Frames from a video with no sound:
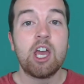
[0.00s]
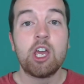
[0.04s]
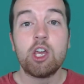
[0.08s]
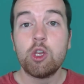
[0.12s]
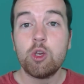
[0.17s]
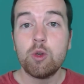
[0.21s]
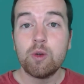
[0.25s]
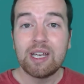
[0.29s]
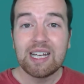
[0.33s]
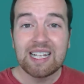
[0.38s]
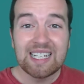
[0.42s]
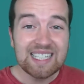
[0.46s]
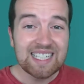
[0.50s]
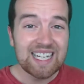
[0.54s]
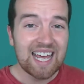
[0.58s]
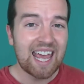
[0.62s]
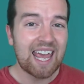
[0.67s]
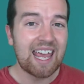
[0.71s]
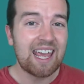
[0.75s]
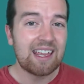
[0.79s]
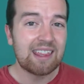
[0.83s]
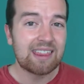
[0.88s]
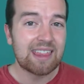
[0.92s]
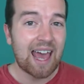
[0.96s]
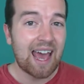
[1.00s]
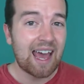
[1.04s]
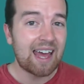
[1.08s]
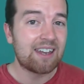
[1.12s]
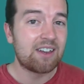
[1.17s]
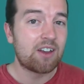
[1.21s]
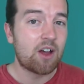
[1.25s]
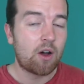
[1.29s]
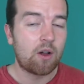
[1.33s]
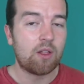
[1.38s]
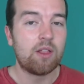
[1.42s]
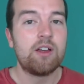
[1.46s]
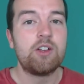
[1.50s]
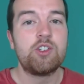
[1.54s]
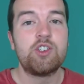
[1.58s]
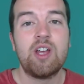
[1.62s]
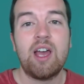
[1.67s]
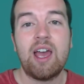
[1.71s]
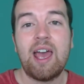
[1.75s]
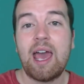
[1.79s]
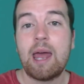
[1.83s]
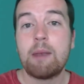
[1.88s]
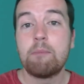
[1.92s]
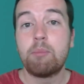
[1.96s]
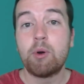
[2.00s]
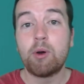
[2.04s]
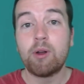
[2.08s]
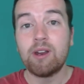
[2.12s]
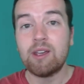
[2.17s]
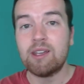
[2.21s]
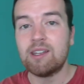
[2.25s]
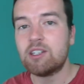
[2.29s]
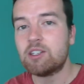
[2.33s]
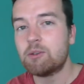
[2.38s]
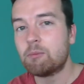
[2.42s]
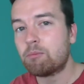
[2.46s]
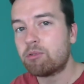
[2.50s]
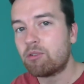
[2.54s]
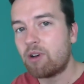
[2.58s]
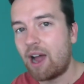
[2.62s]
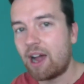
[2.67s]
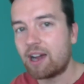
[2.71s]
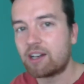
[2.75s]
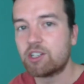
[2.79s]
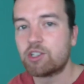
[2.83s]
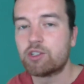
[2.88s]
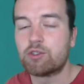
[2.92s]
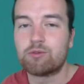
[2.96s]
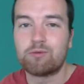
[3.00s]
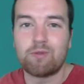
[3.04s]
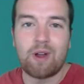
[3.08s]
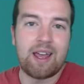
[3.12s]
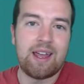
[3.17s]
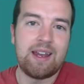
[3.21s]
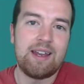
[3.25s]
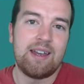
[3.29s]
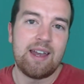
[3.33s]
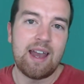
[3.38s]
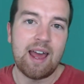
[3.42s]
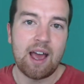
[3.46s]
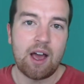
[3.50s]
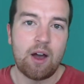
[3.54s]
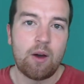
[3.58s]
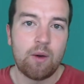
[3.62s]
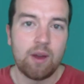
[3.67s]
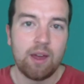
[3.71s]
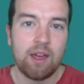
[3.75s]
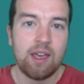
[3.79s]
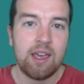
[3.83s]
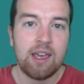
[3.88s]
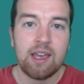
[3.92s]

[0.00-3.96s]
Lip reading: you can take that knowledge and put it into practice right now.